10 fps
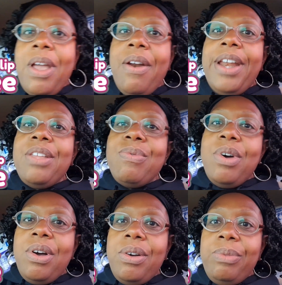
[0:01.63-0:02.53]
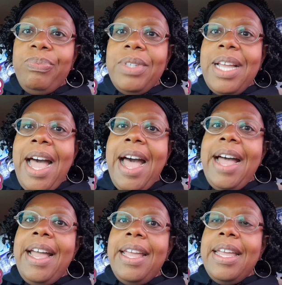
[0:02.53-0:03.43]
All right, you all.
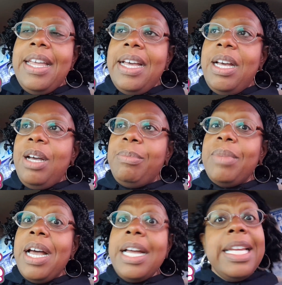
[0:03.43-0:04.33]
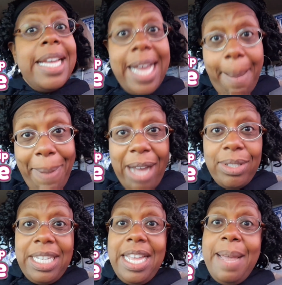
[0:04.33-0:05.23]
I am
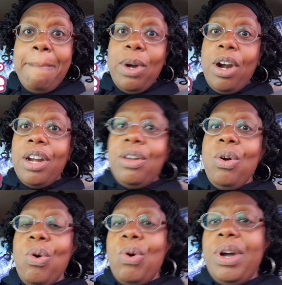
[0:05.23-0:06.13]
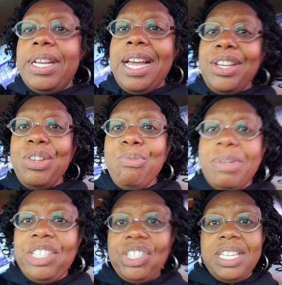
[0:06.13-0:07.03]
about to embark on a new
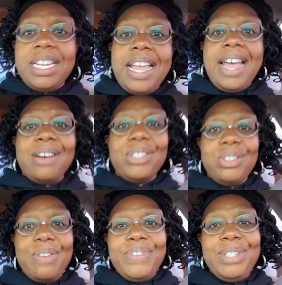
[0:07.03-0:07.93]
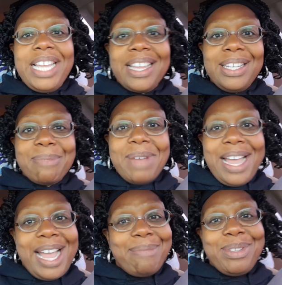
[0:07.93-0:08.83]
mission in the house. So if you take a look
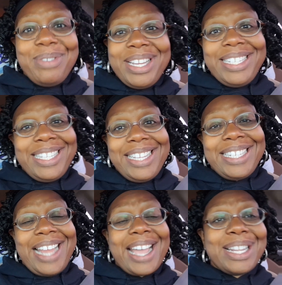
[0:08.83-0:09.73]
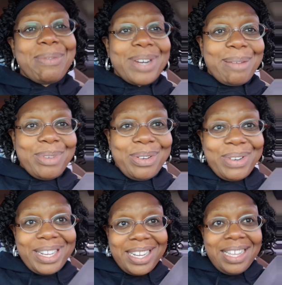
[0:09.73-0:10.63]
behind me, you can see exactly what I'm
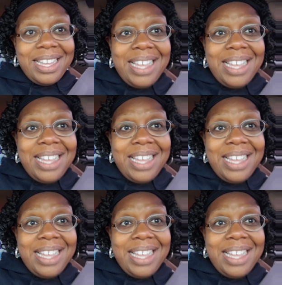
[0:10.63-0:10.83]
doing.